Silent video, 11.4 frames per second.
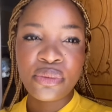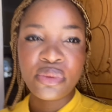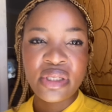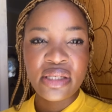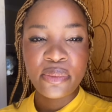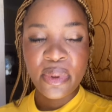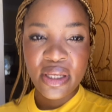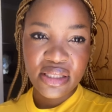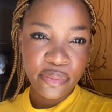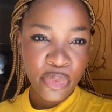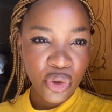we were
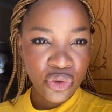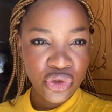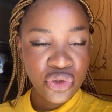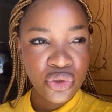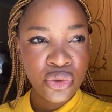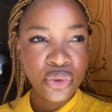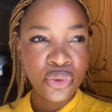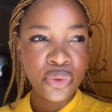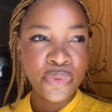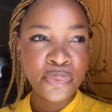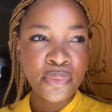supposed
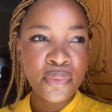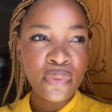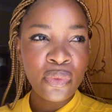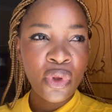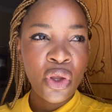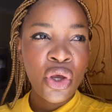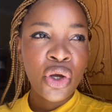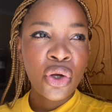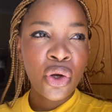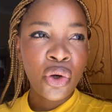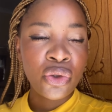to
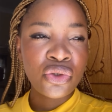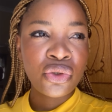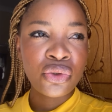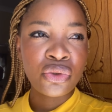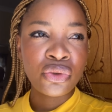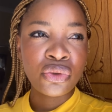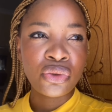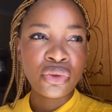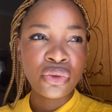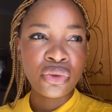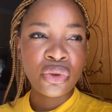go
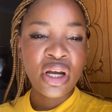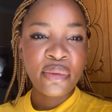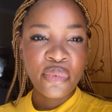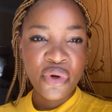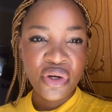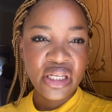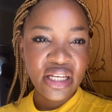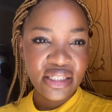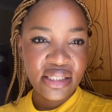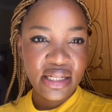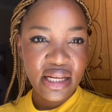to
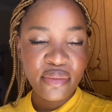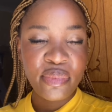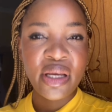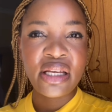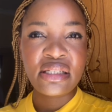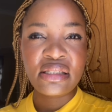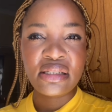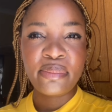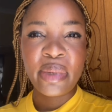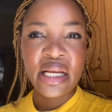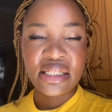Khaburania's lab,
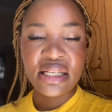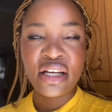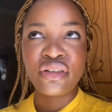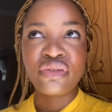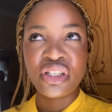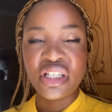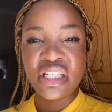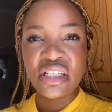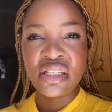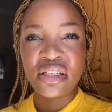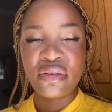but
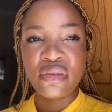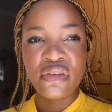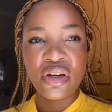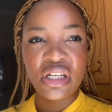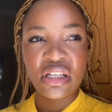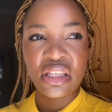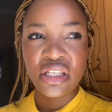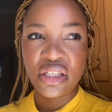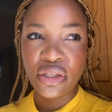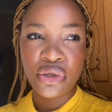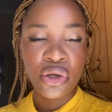unfortunately we found out that
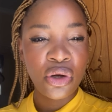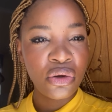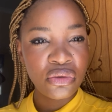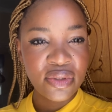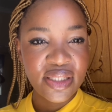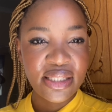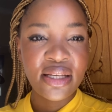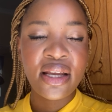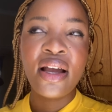they closed.